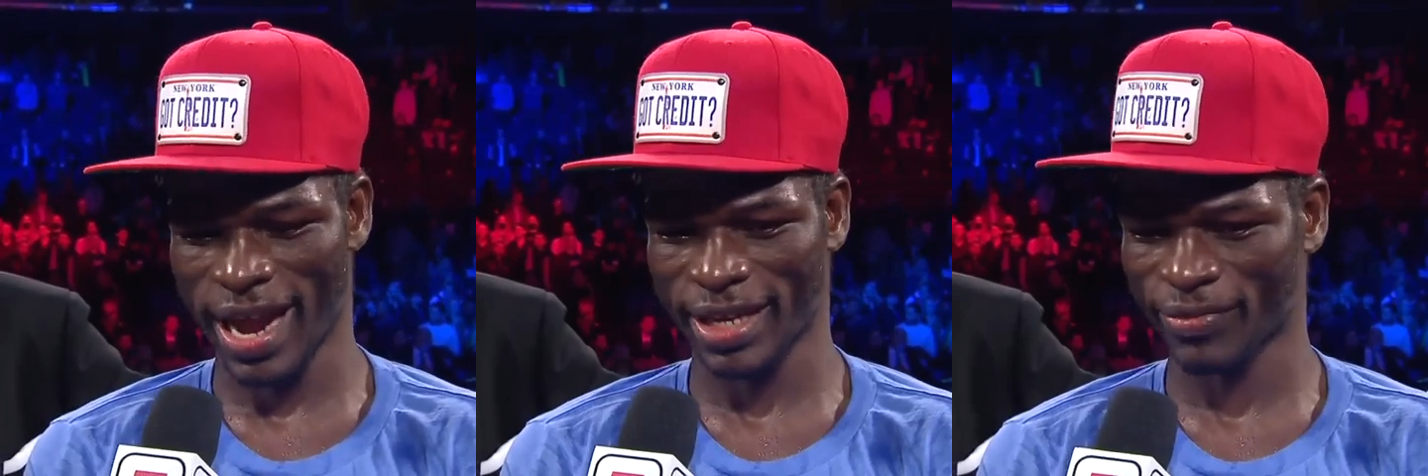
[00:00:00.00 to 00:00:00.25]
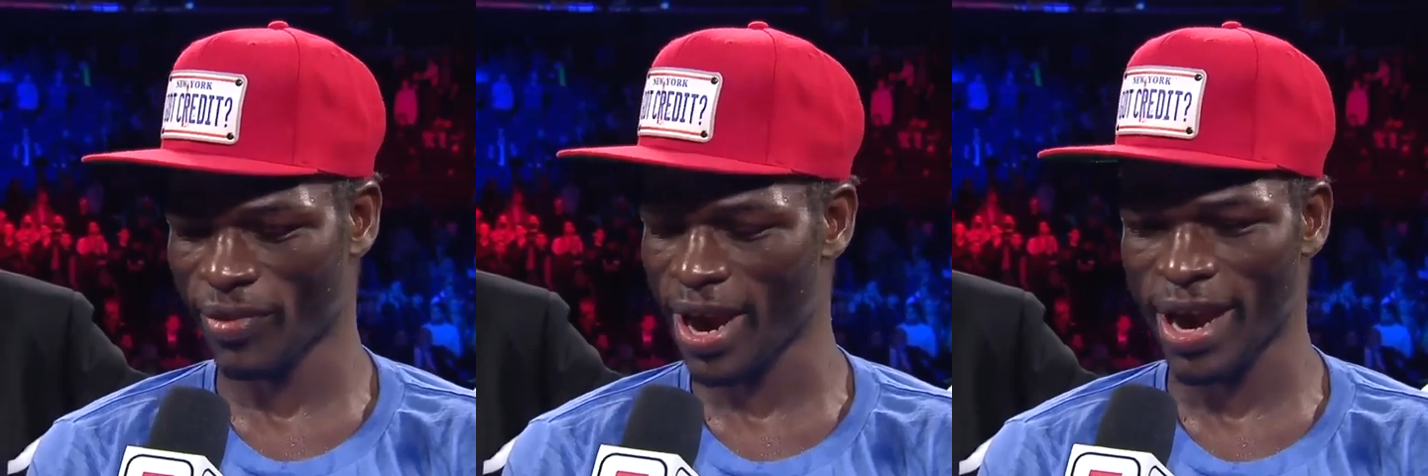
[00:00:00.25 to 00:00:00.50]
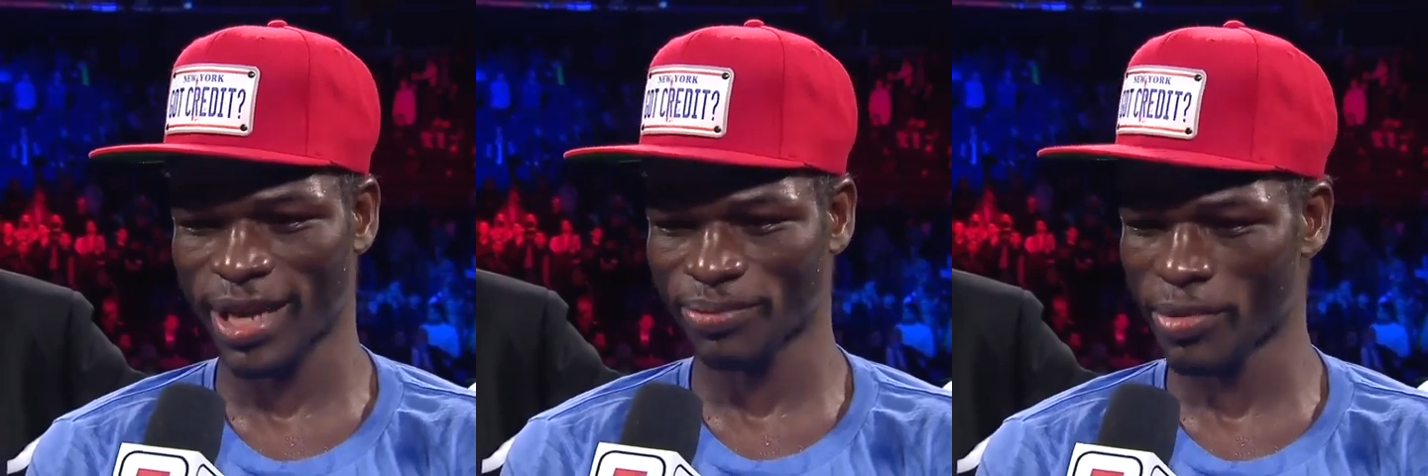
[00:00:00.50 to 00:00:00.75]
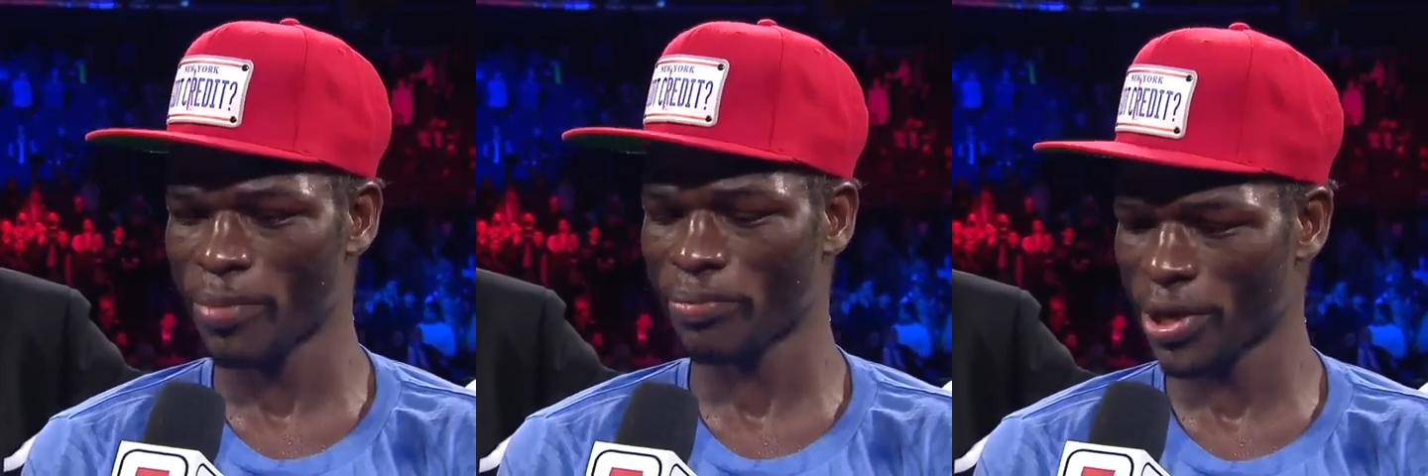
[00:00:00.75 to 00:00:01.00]
as far as
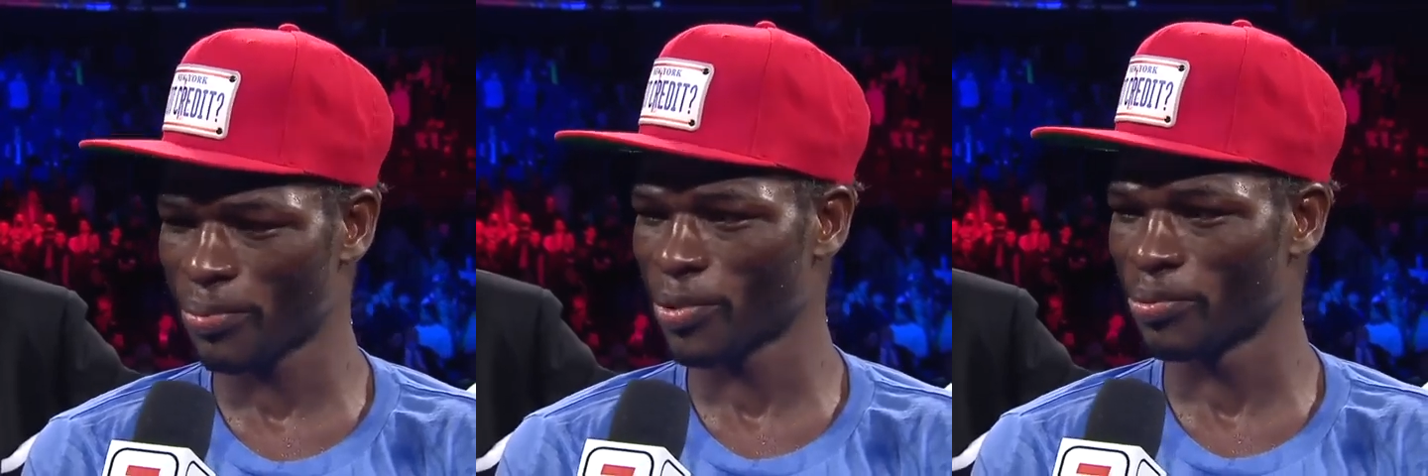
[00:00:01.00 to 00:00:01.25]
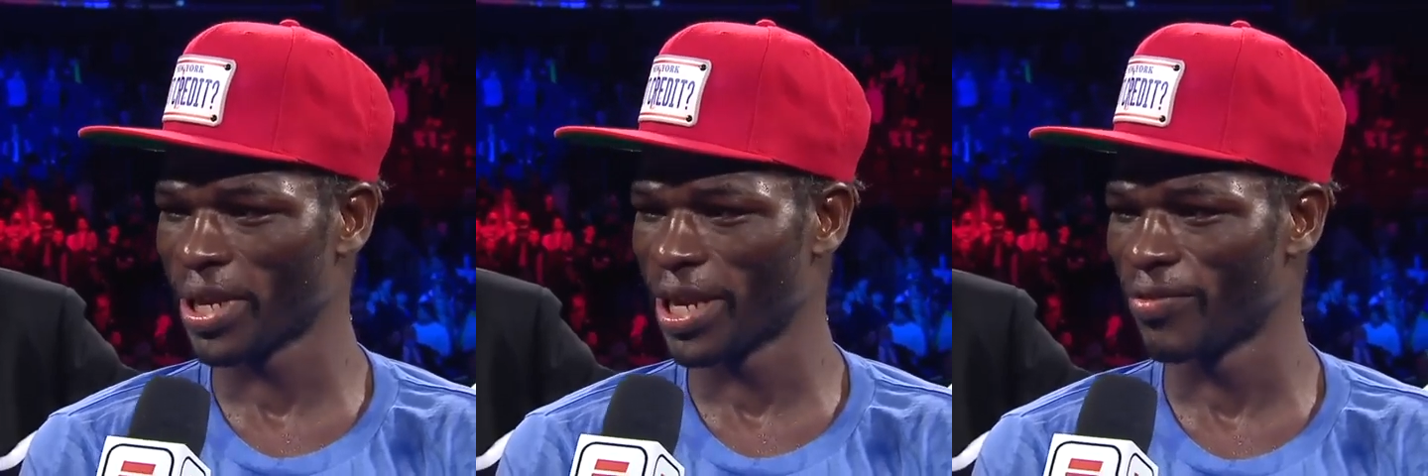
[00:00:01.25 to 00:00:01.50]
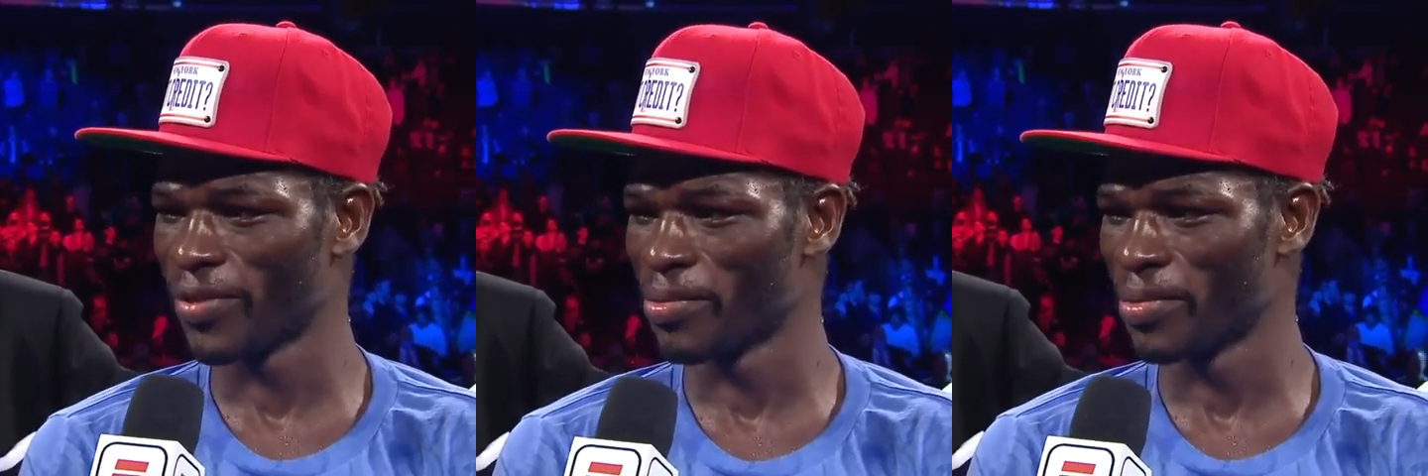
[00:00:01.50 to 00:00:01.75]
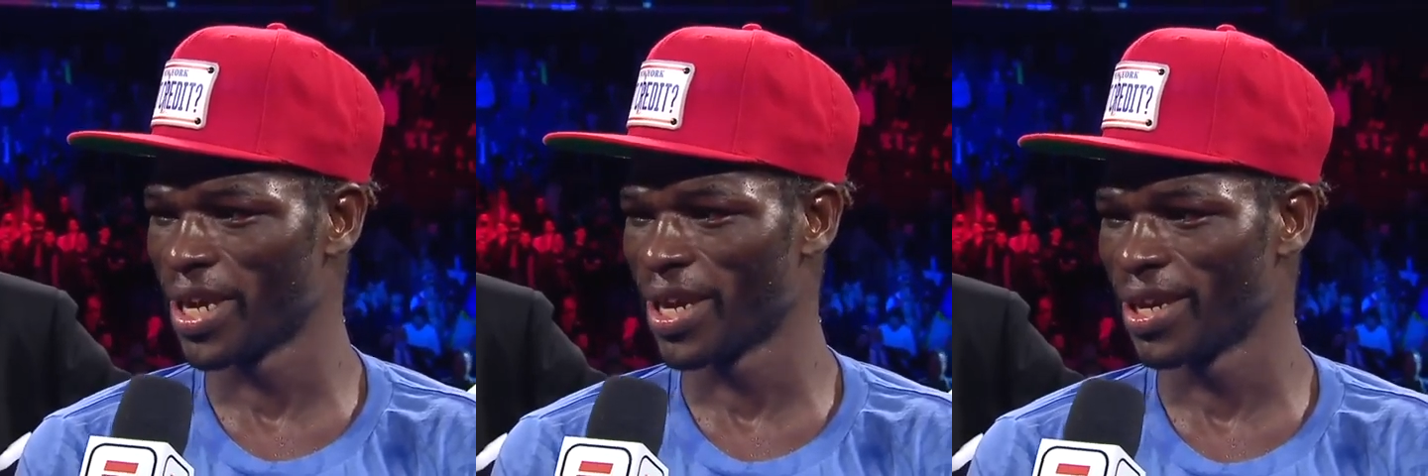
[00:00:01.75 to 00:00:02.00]
my people believe
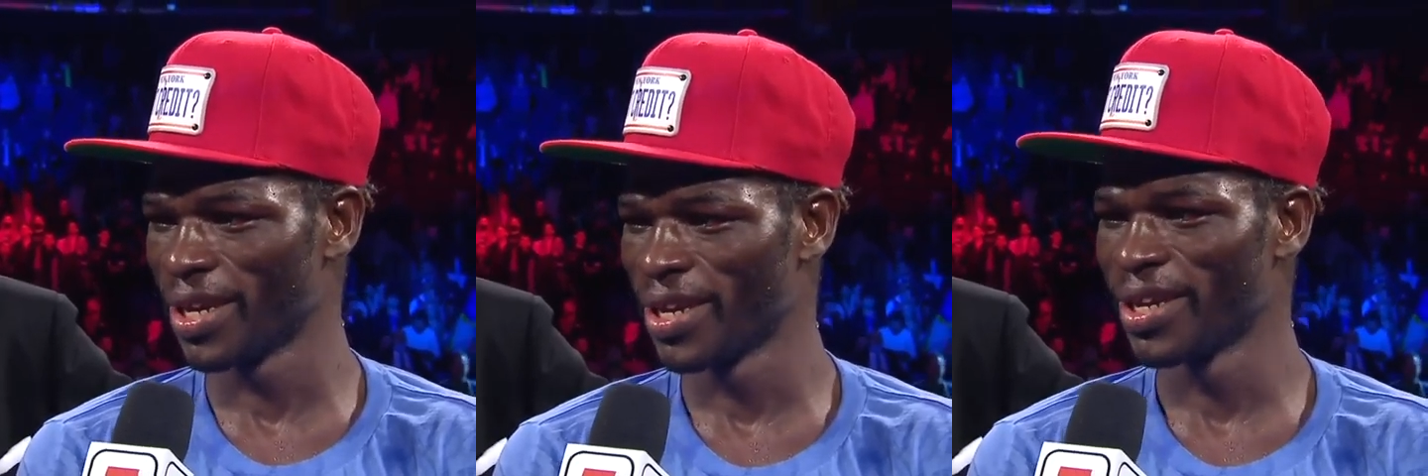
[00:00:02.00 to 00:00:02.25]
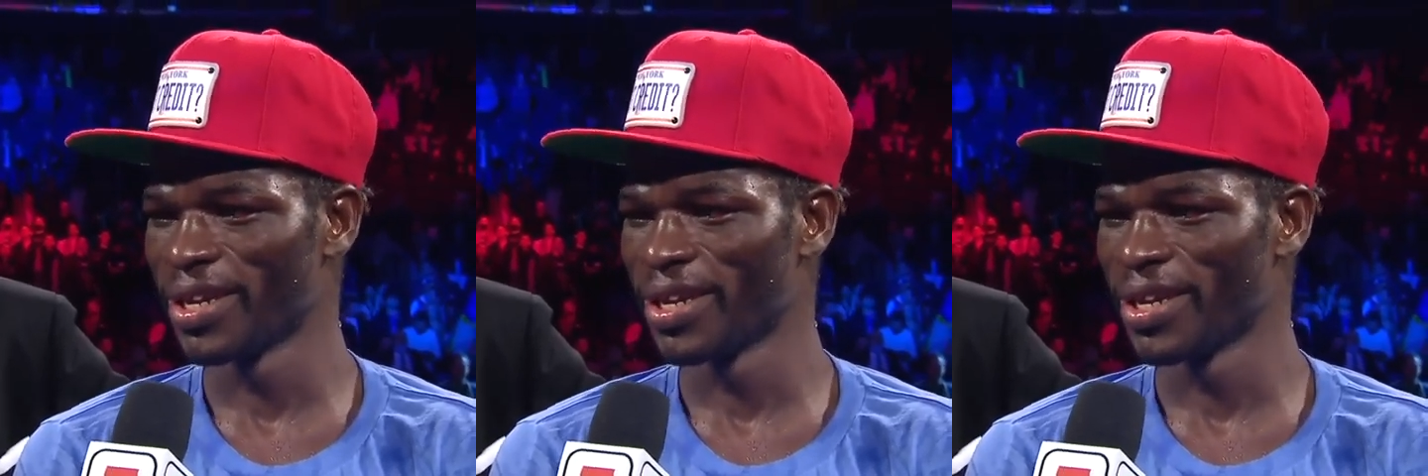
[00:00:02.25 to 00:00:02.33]
in me,